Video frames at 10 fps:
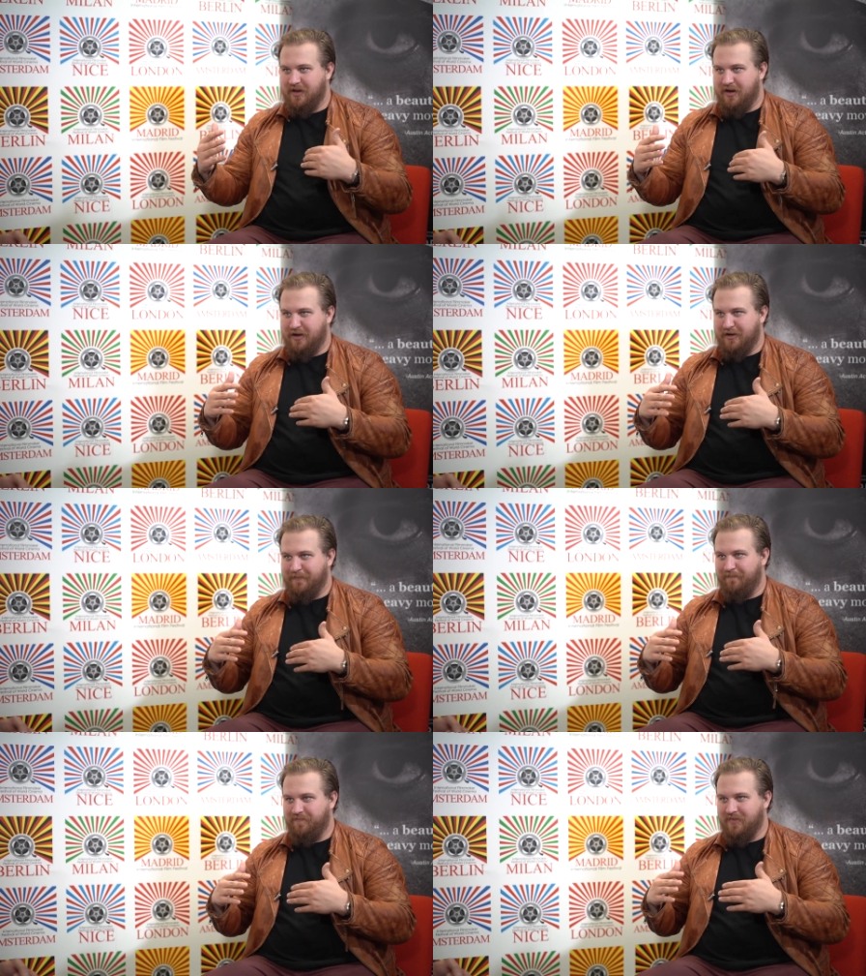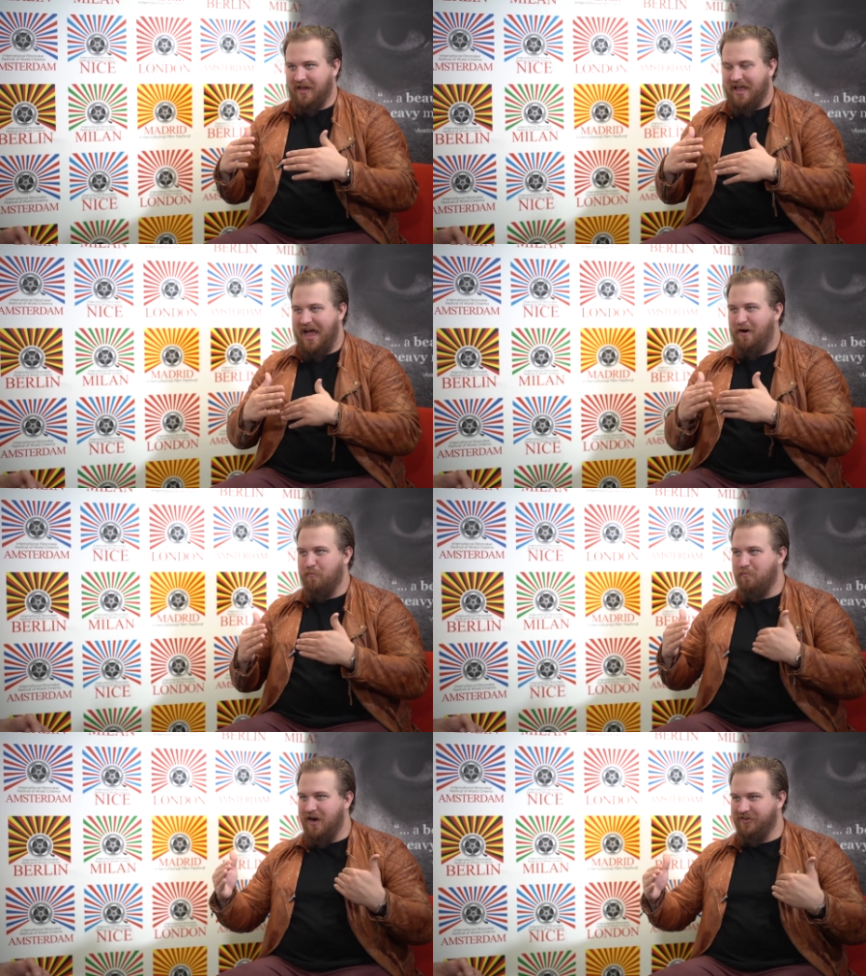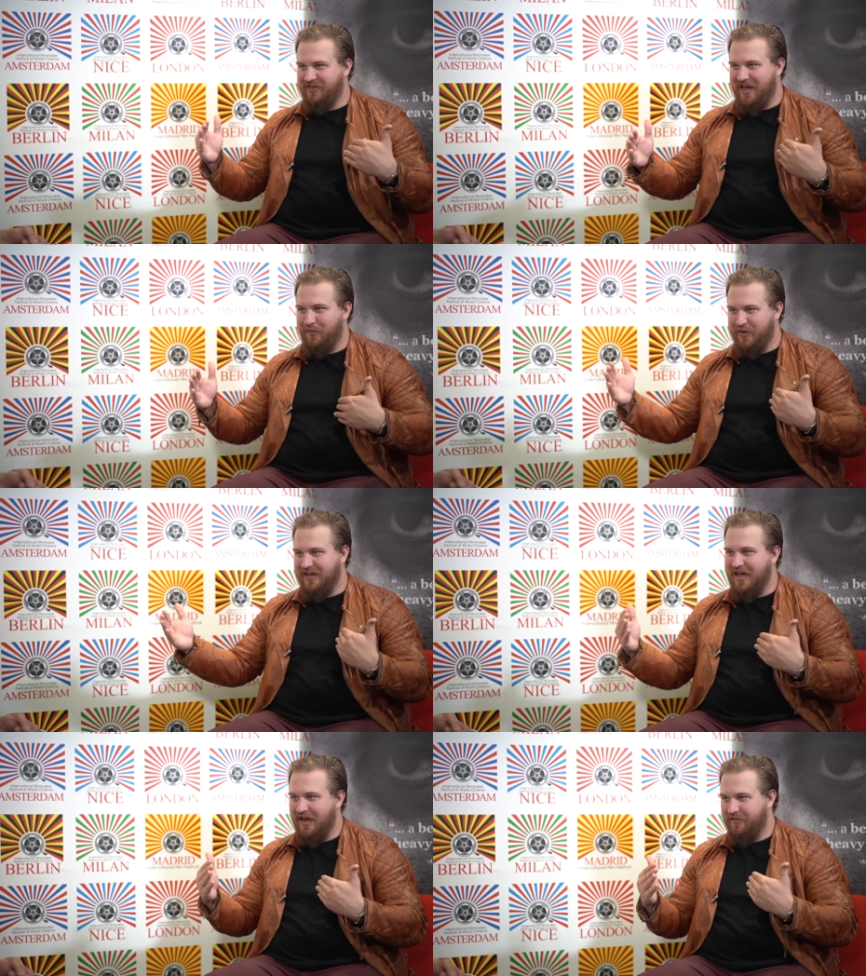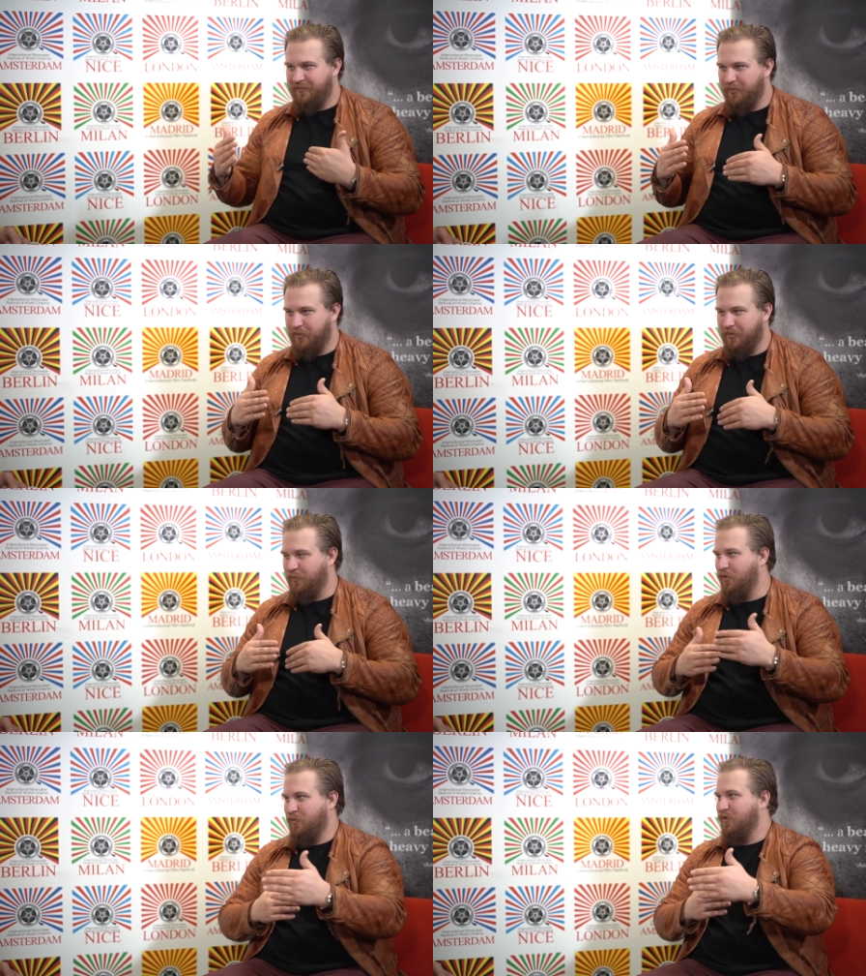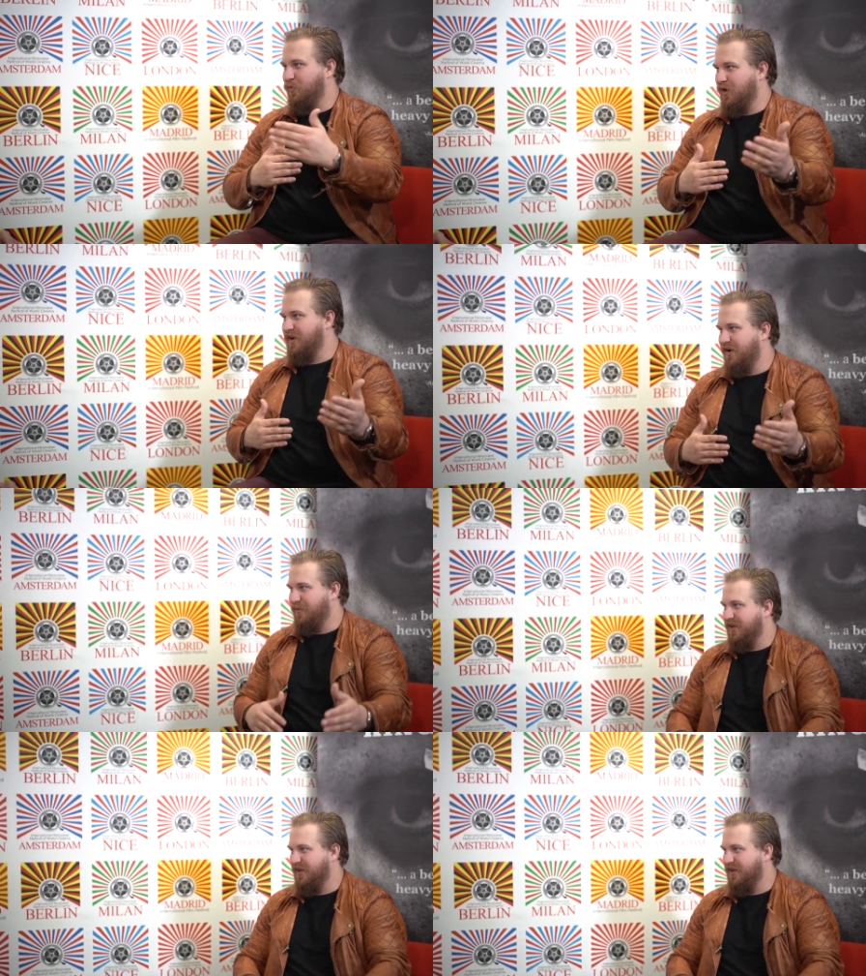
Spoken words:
like, how much can we get for what we're working